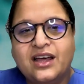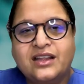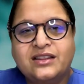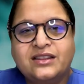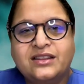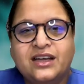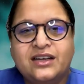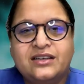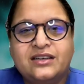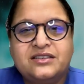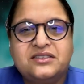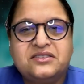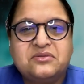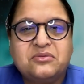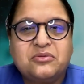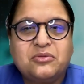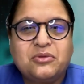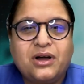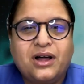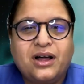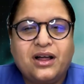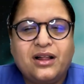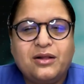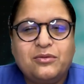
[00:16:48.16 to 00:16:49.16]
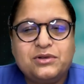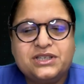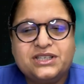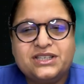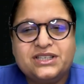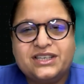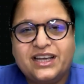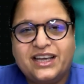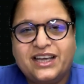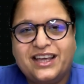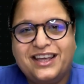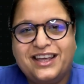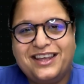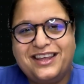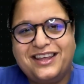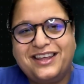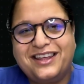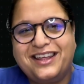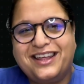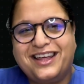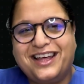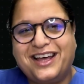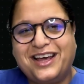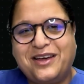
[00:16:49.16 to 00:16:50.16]
these are things that
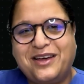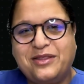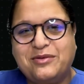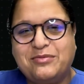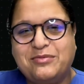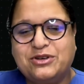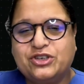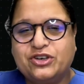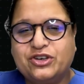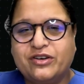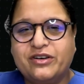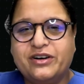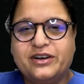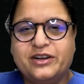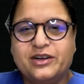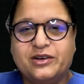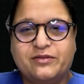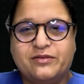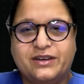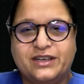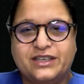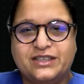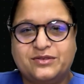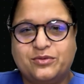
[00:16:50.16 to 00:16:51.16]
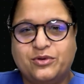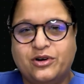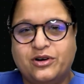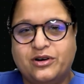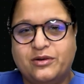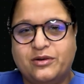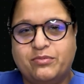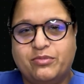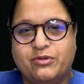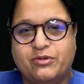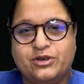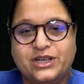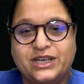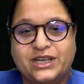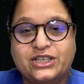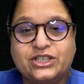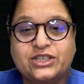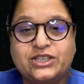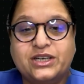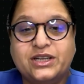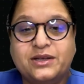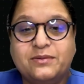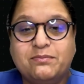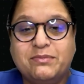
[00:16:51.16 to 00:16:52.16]
I would say the majority of
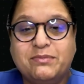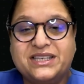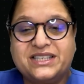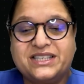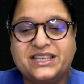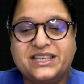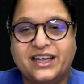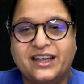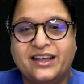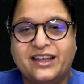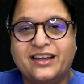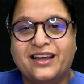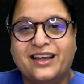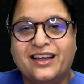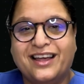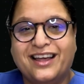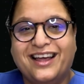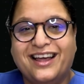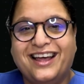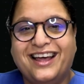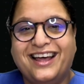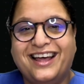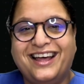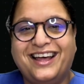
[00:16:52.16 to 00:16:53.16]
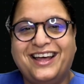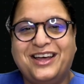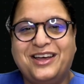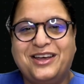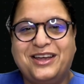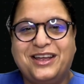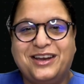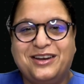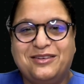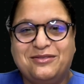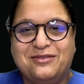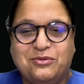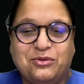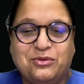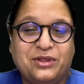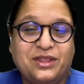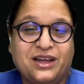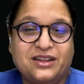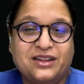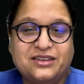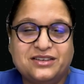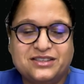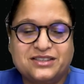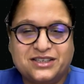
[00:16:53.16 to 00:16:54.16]
us were potentially missing
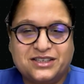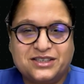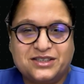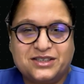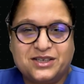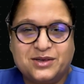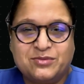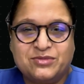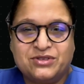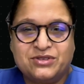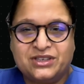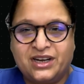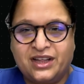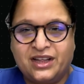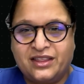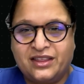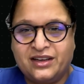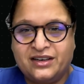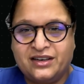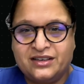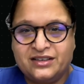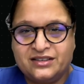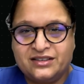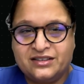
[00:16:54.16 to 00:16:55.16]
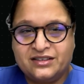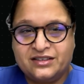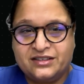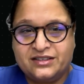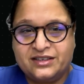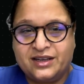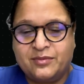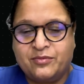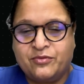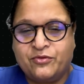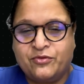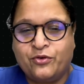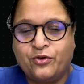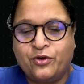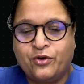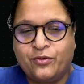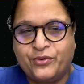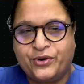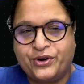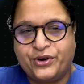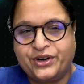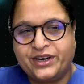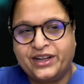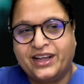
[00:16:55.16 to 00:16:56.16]
with other systems. And I think
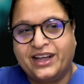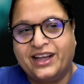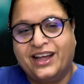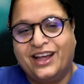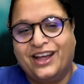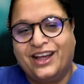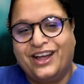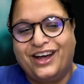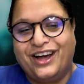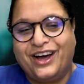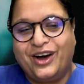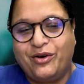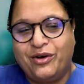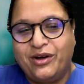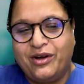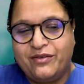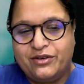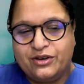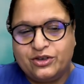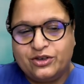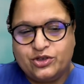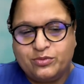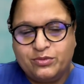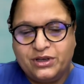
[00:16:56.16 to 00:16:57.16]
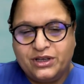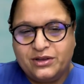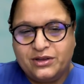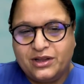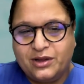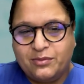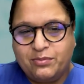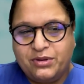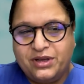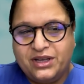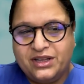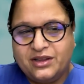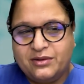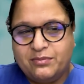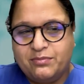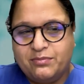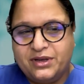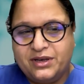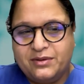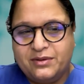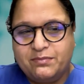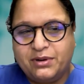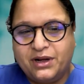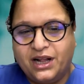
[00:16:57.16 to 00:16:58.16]
it's a step forward. However, to me,
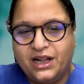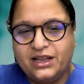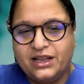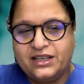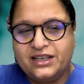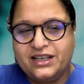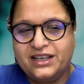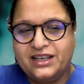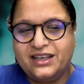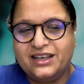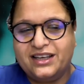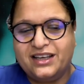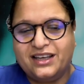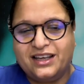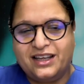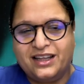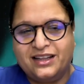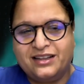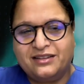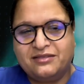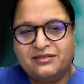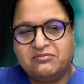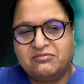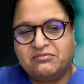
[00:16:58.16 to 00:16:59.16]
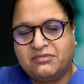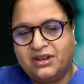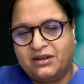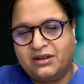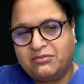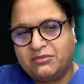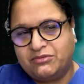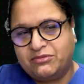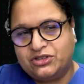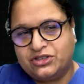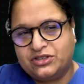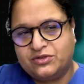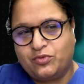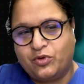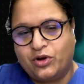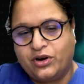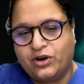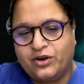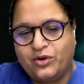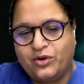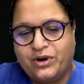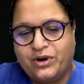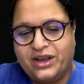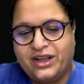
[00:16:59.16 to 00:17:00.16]
it appeared a bit bulky, and
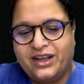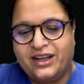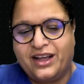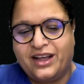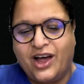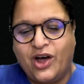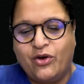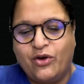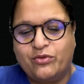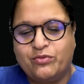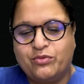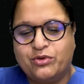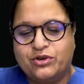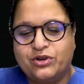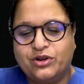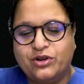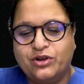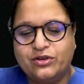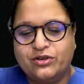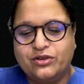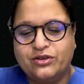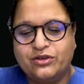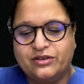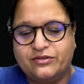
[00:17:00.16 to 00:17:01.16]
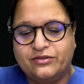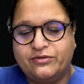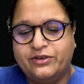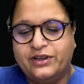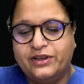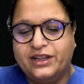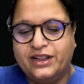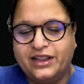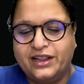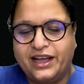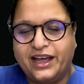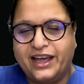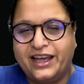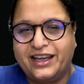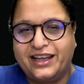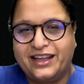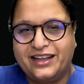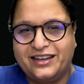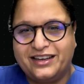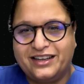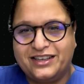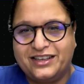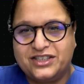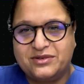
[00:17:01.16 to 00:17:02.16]
just wondering how it would look and
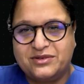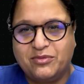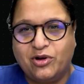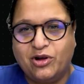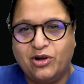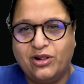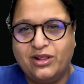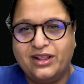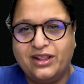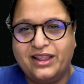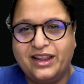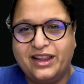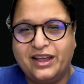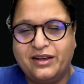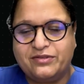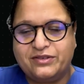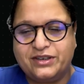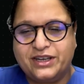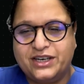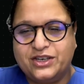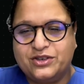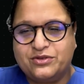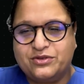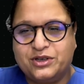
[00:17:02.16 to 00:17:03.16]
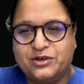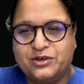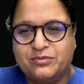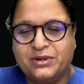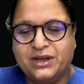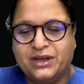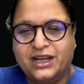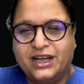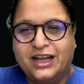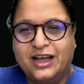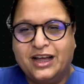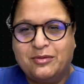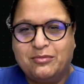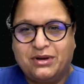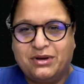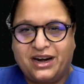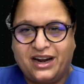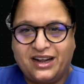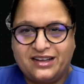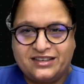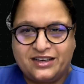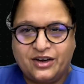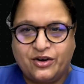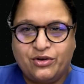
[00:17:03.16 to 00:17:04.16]
feel like in a small left
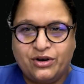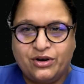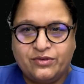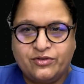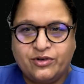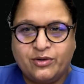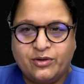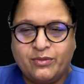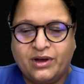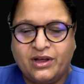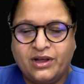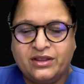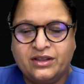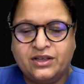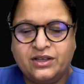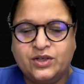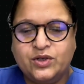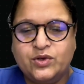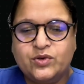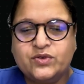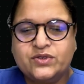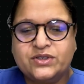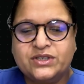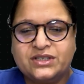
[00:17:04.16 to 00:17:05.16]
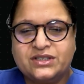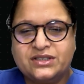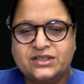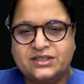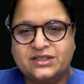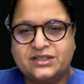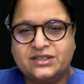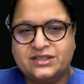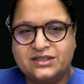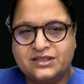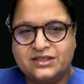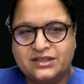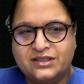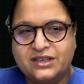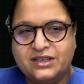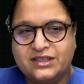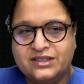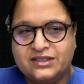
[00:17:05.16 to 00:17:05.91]
atrium. But as I heard from other users,